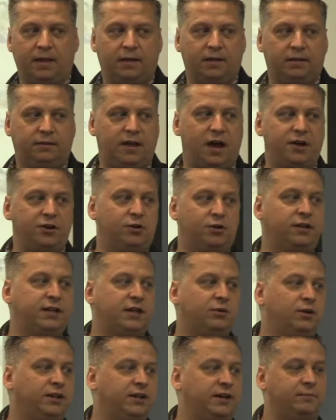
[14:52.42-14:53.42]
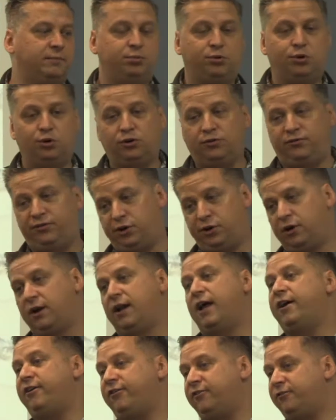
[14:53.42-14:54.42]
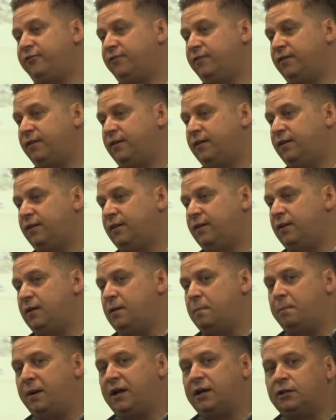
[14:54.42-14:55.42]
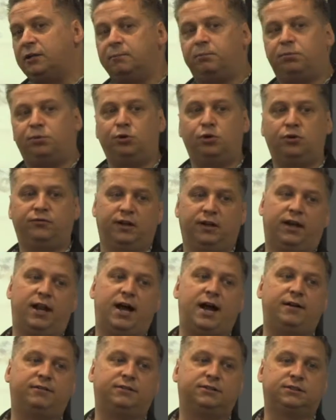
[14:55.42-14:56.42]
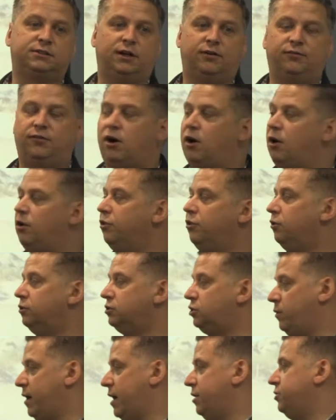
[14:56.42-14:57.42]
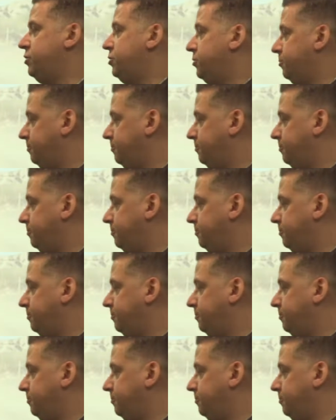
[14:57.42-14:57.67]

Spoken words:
Not only will it improve your life, but it'll improve the lives of all those around you.